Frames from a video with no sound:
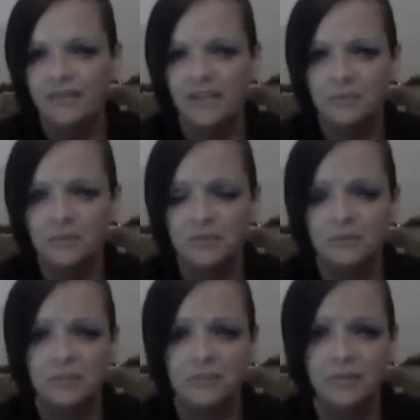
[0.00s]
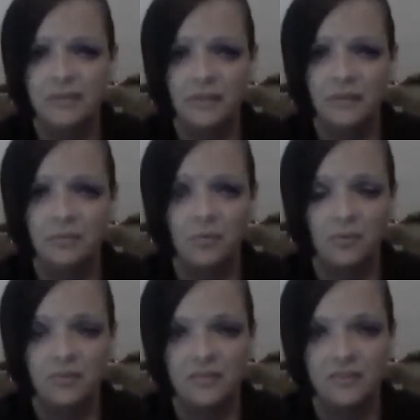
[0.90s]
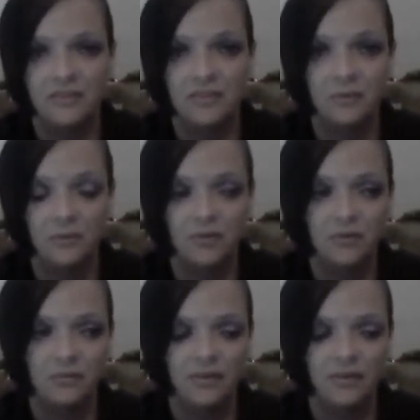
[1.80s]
that's what you're supposed to be there for is listen to the word.